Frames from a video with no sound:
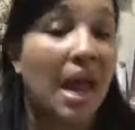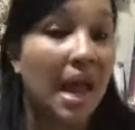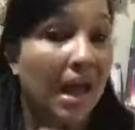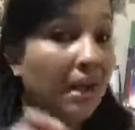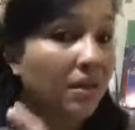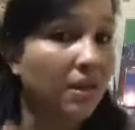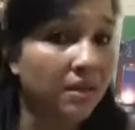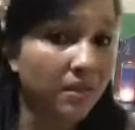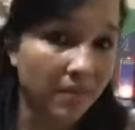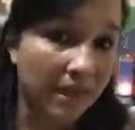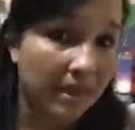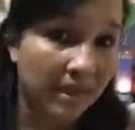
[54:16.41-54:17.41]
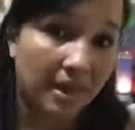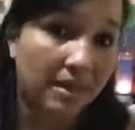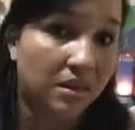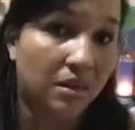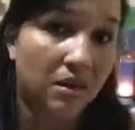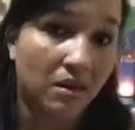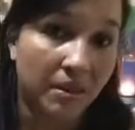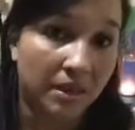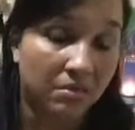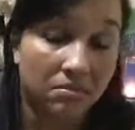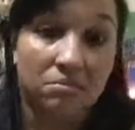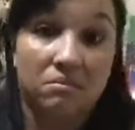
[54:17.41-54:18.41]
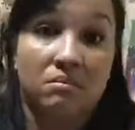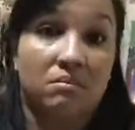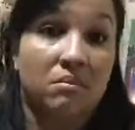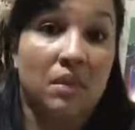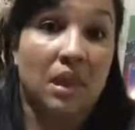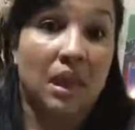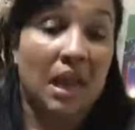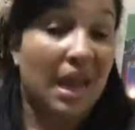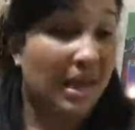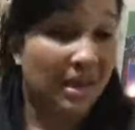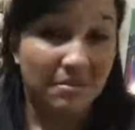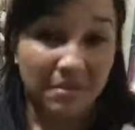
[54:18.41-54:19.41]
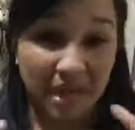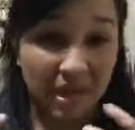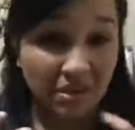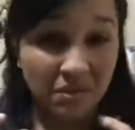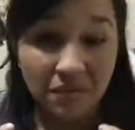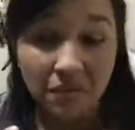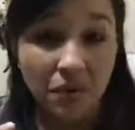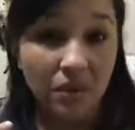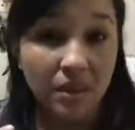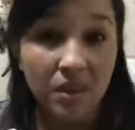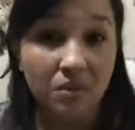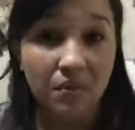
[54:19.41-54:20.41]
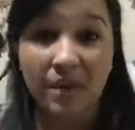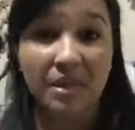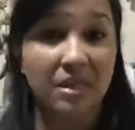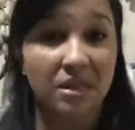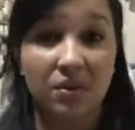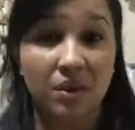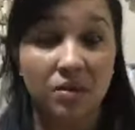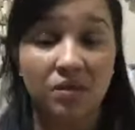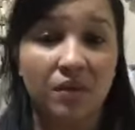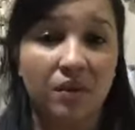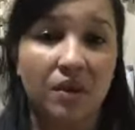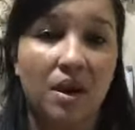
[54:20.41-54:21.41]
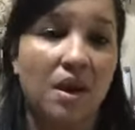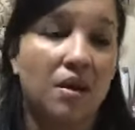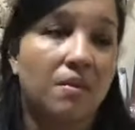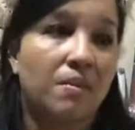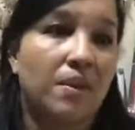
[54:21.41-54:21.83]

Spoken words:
I know that something like that is coming, and I'm kind of going crazy trying to figure it out.